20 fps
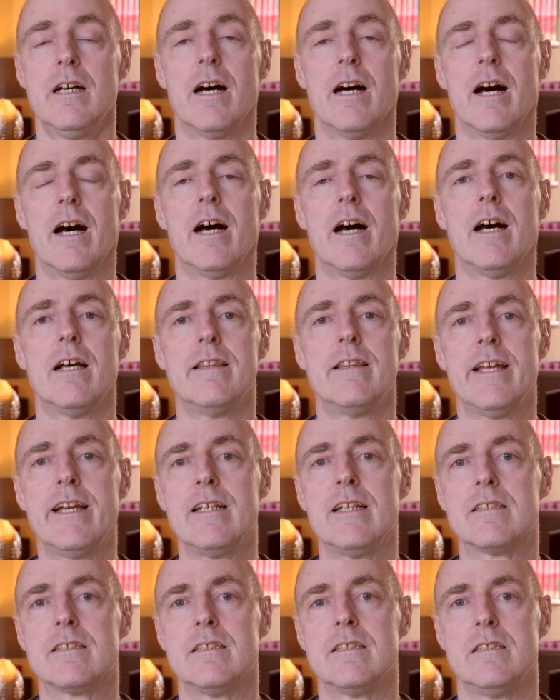uh,
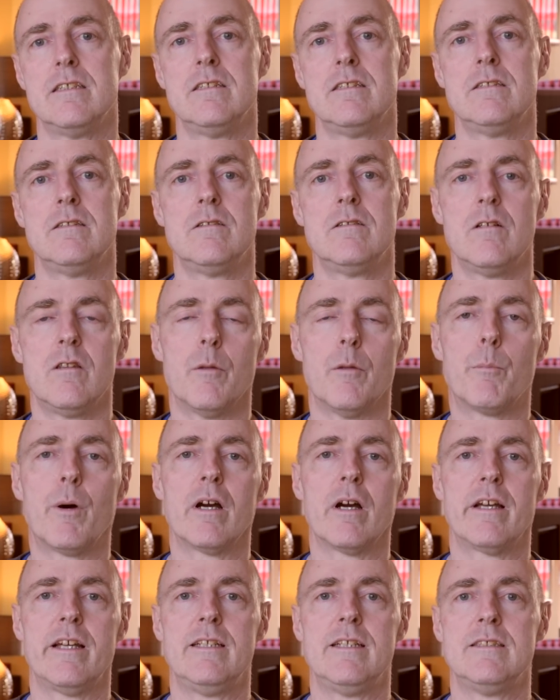linked to the
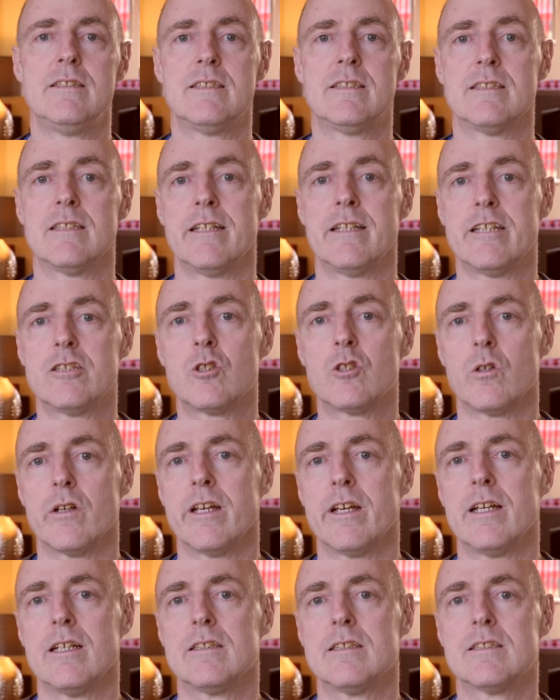buggy's
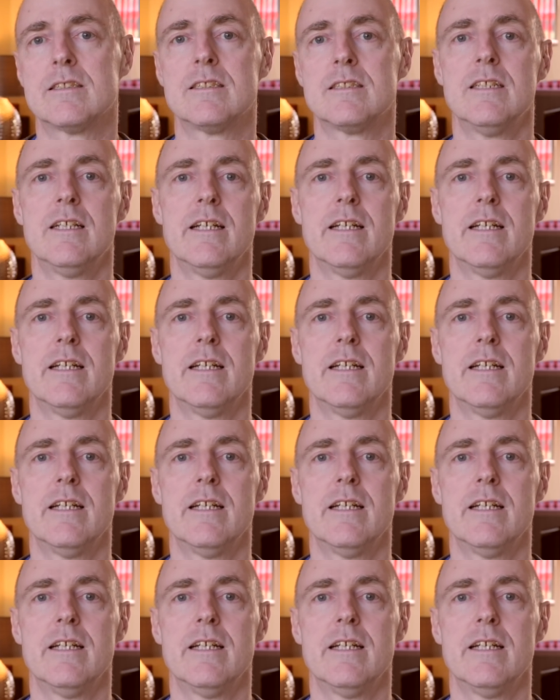electronics